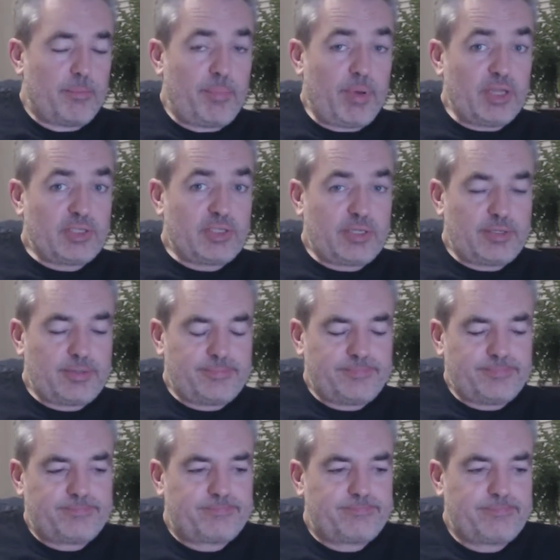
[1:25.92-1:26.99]
But
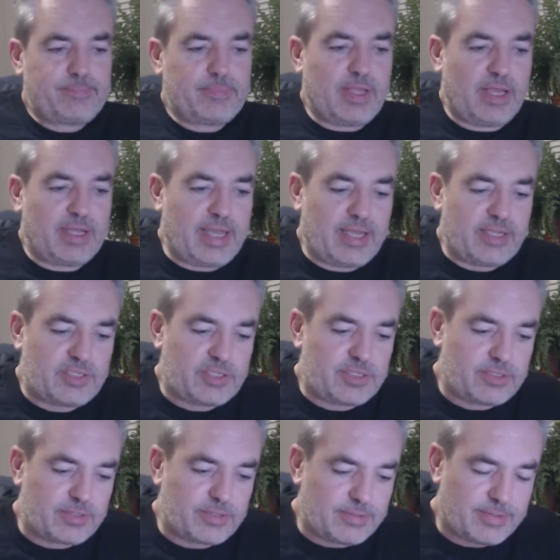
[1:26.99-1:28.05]
I
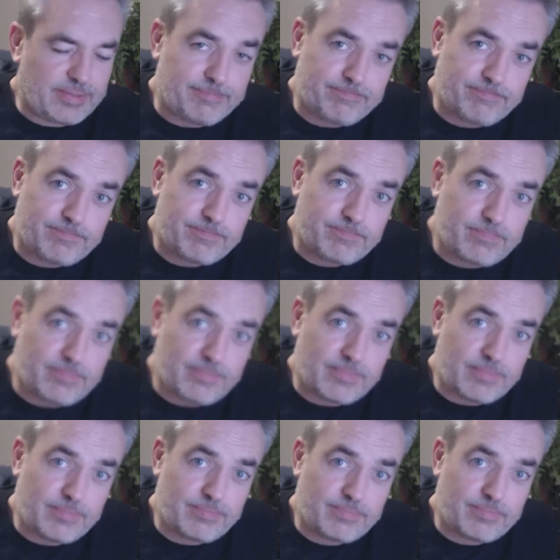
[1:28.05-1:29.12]
guess
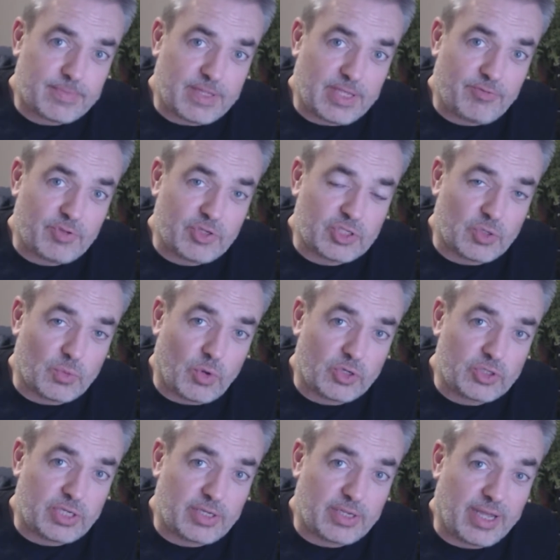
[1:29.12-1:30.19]
if you're still
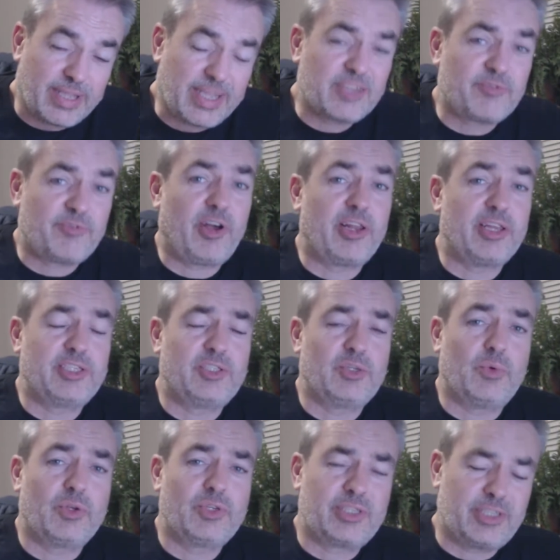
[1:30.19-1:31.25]
watching, I guess Farley's
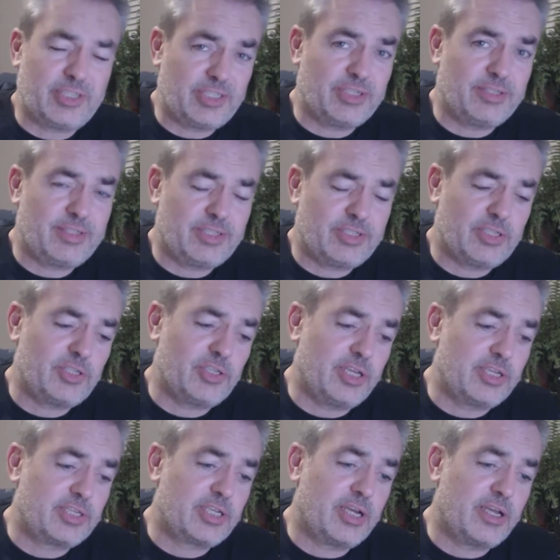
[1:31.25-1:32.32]
still watching because you're such a
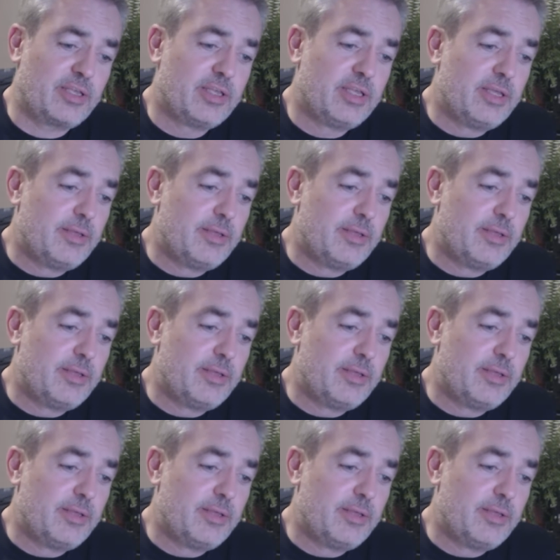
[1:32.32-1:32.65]
nice guy.